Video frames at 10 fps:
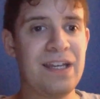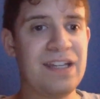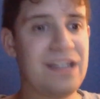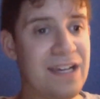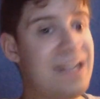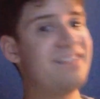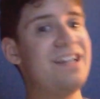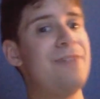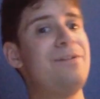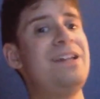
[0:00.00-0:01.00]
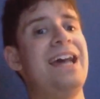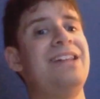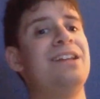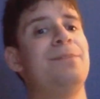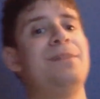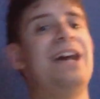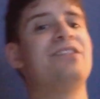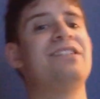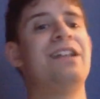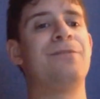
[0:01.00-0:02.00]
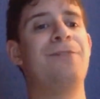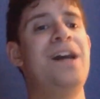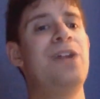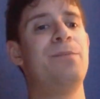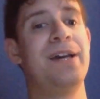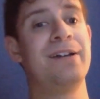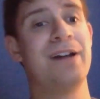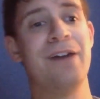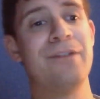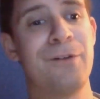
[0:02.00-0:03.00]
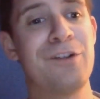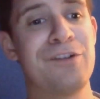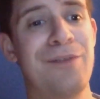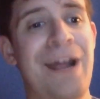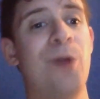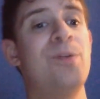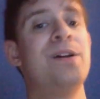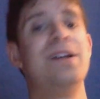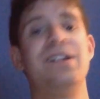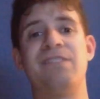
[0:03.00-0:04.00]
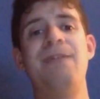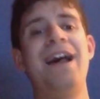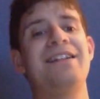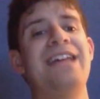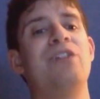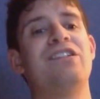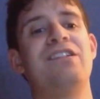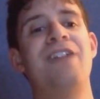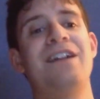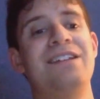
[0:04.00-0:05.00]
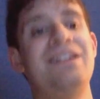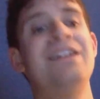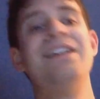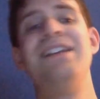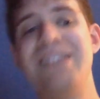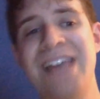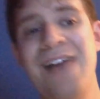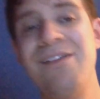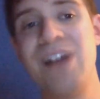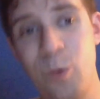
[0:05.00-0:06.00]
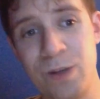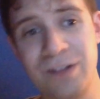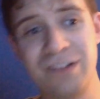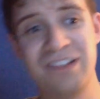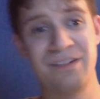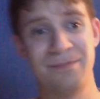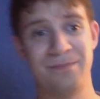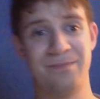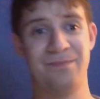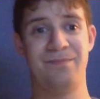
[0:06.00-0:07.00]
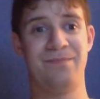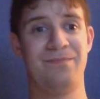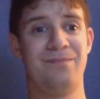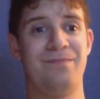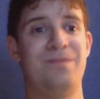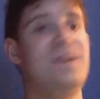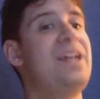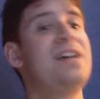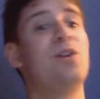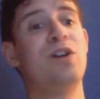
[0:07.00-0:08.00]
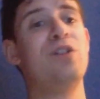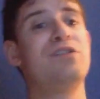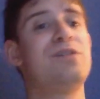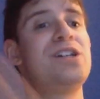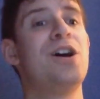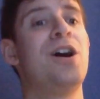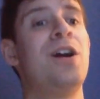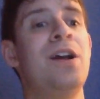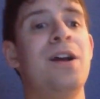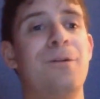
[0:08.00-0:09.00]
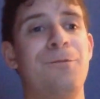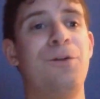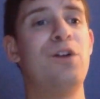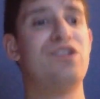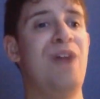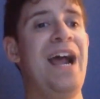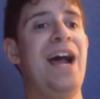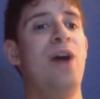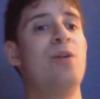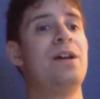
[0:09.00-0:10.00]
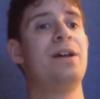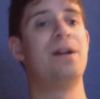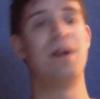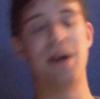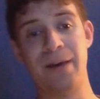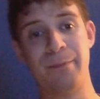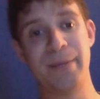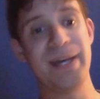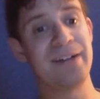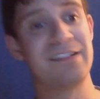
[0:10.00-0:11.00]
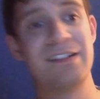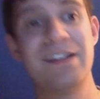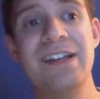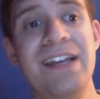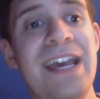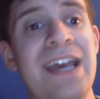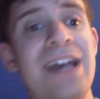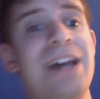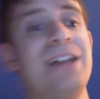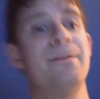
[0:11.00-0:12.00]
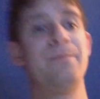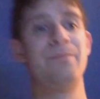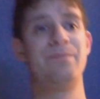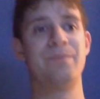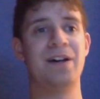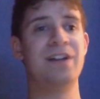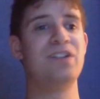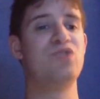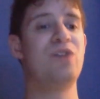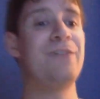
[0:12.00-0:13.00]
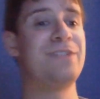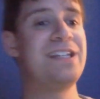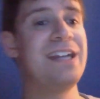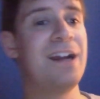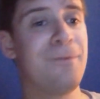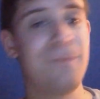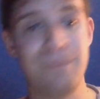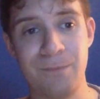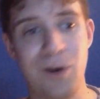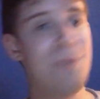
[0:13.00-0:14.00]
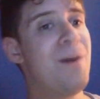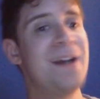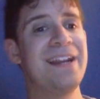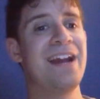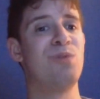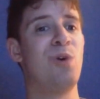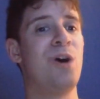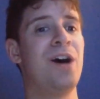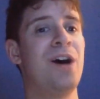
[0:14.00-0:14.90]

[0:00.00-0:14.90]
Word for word: And then Stephanie end up announcing that the final pick of the first round, SmackDown selected Kevin Owens. So there you go. Those were your first round uh, picks in uh, the draft here on uh, Monday Night Raw.